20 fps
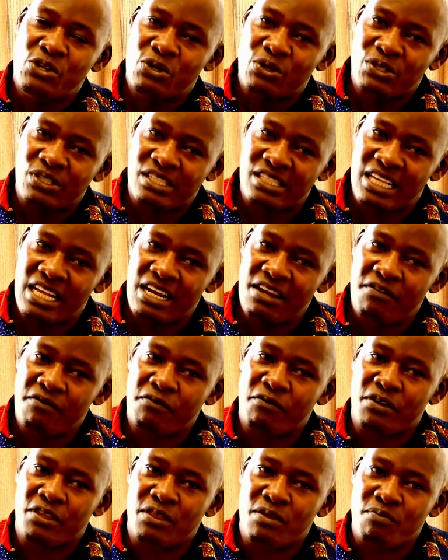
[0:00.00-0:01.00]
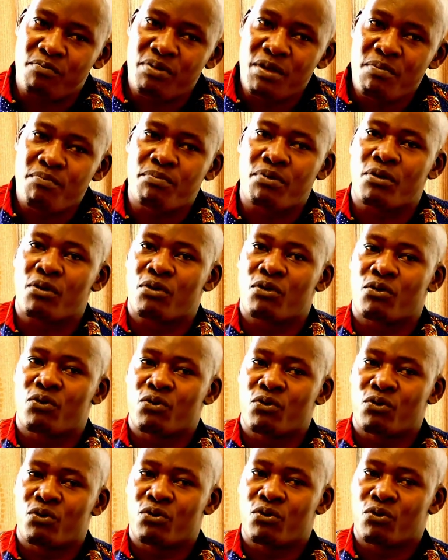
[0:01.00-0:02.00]
yourself with people
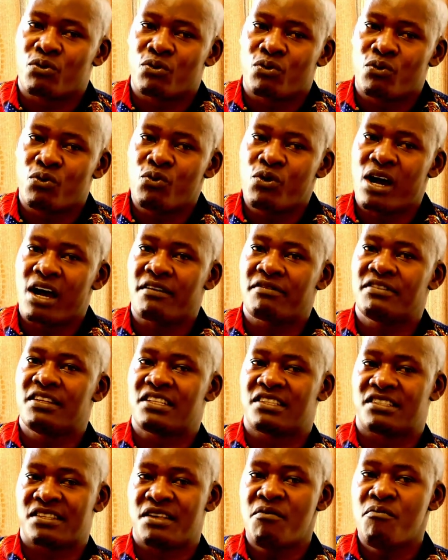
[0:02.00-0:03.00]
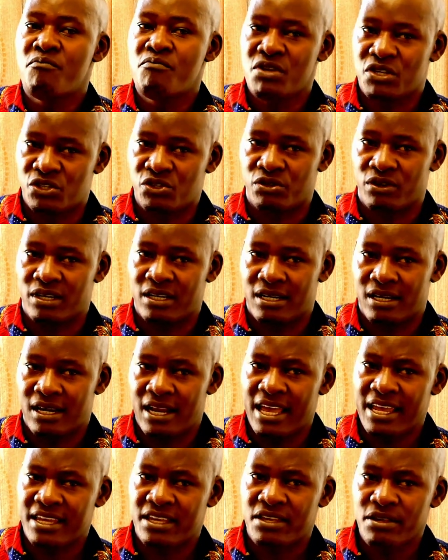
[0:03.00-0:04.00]
who have the same mission
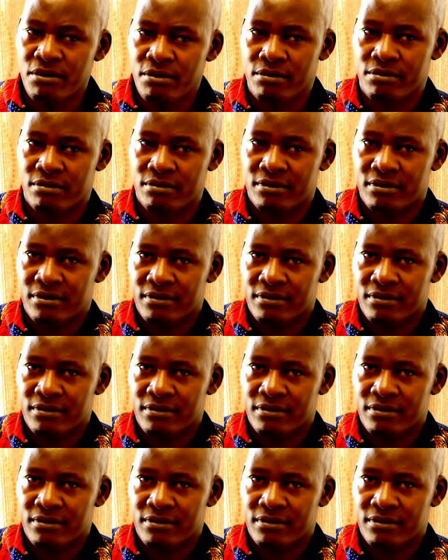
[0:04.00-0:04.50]
like you.